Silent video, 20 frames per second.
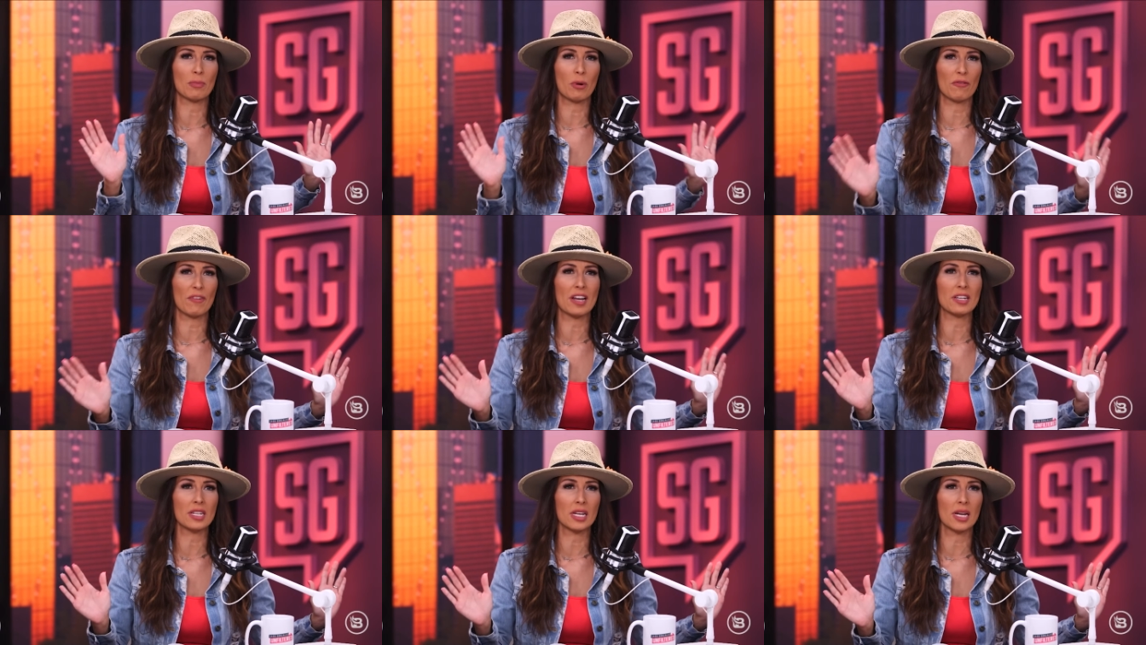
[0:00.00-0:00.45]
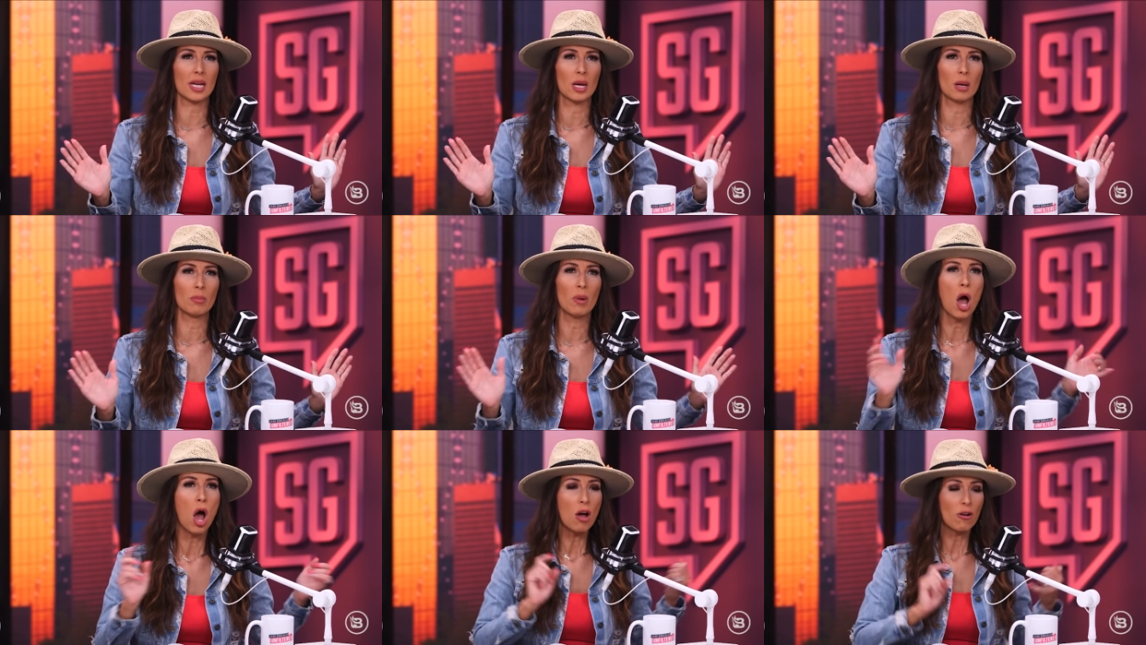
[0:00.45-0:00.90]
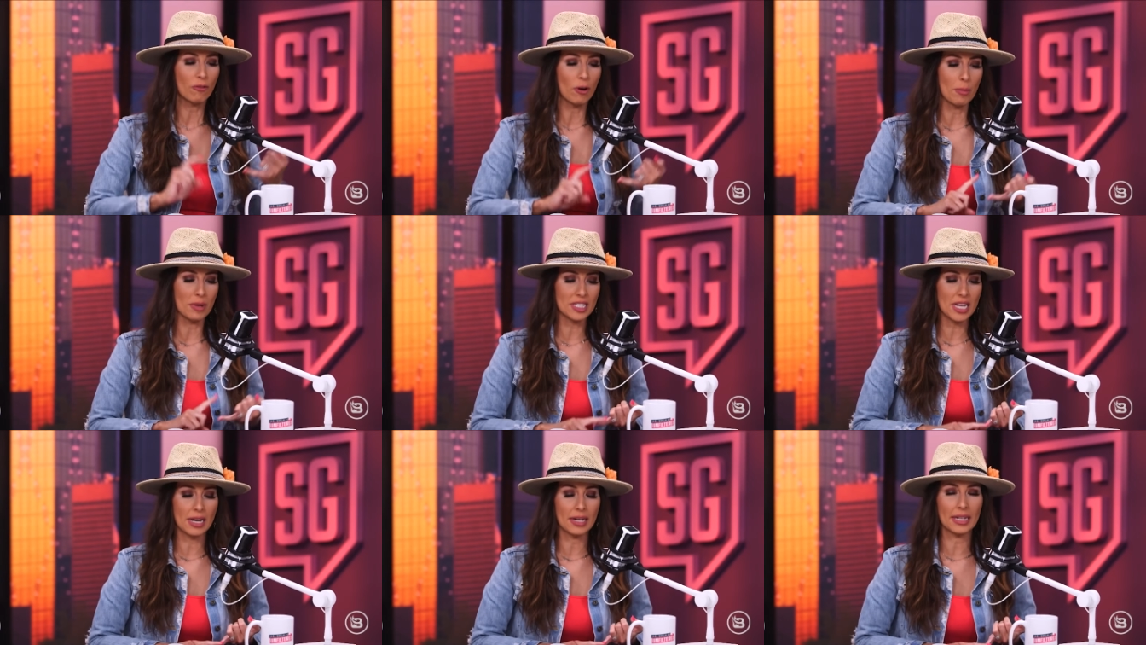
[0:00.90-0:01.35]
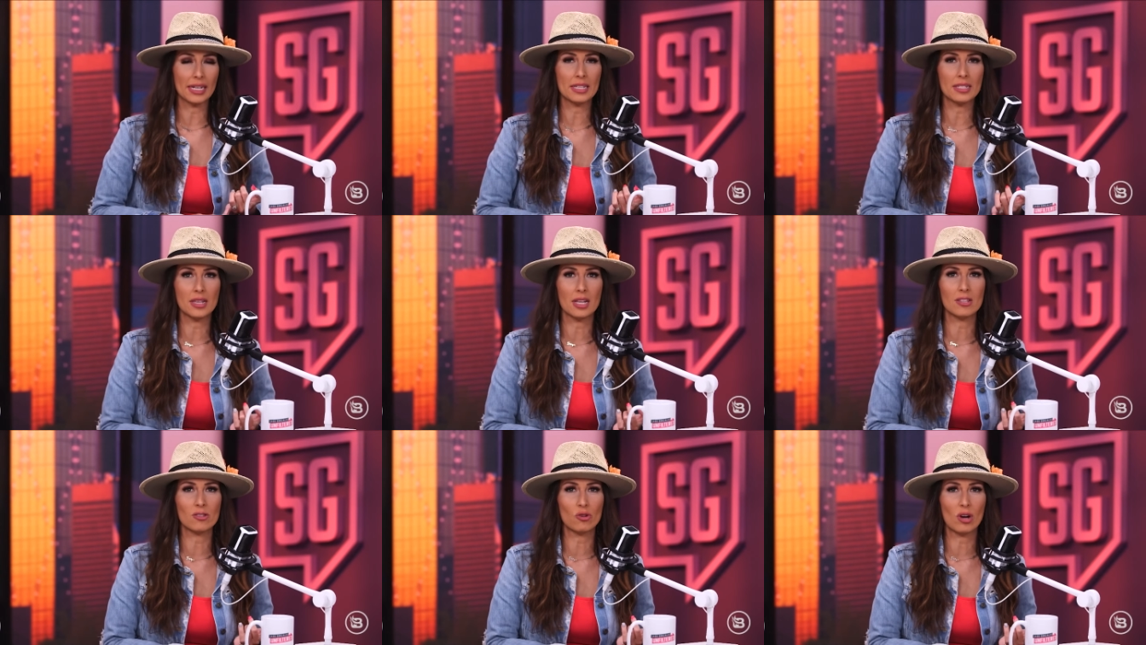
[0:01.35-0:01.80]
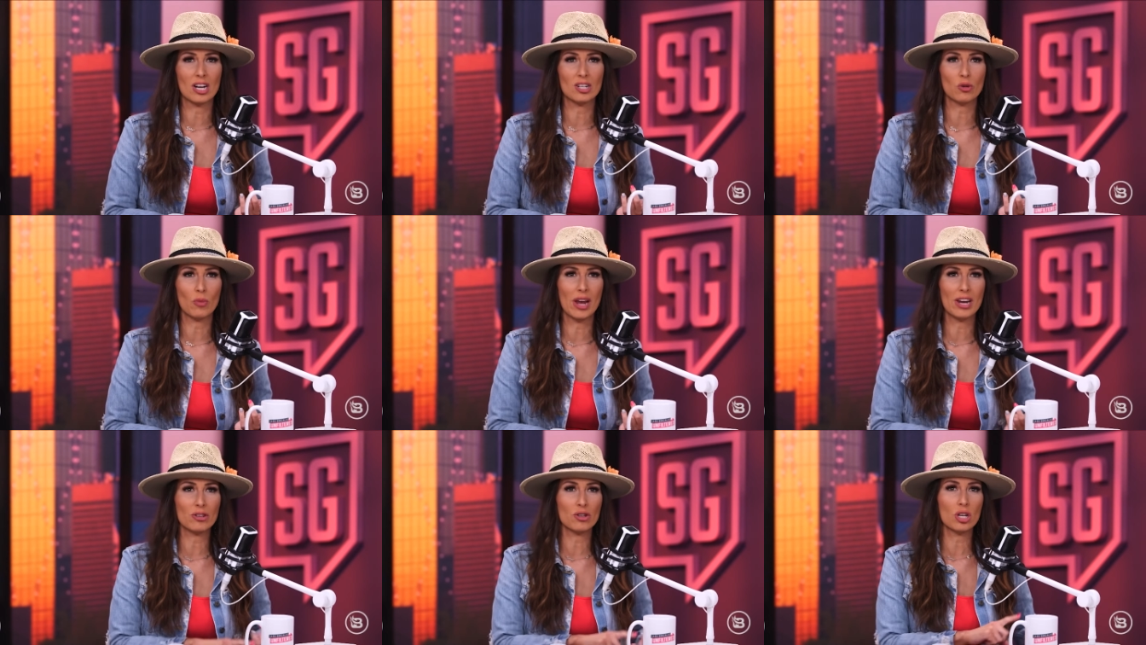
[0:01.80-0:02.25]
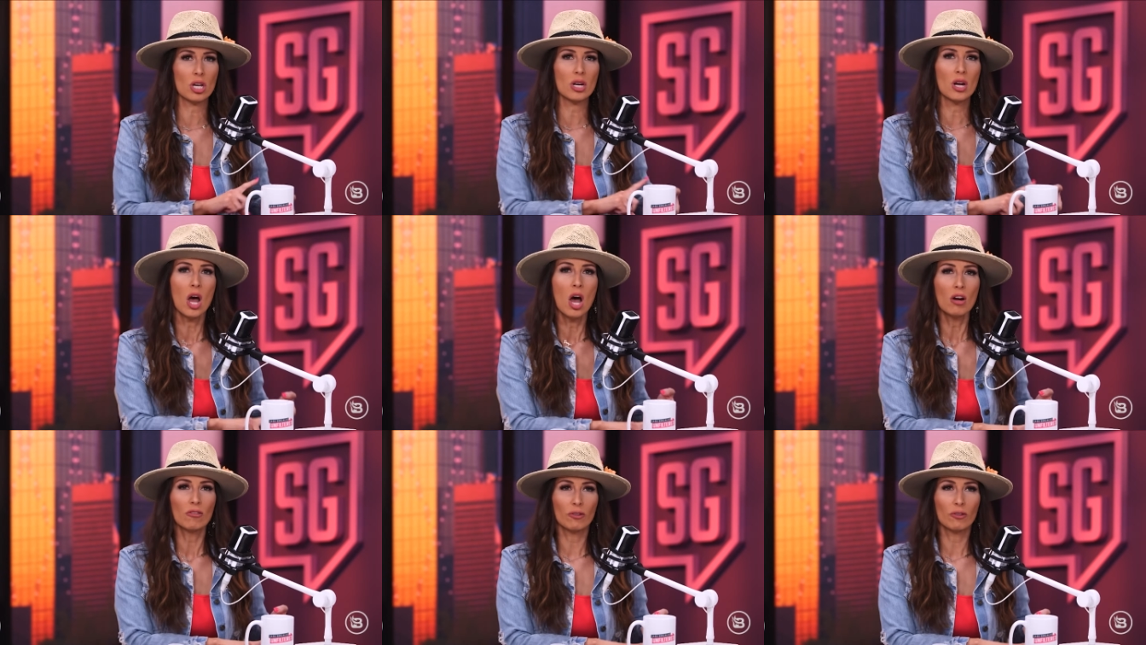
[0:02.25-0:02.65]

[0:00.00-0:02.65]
preventing him from attending his son's graduation,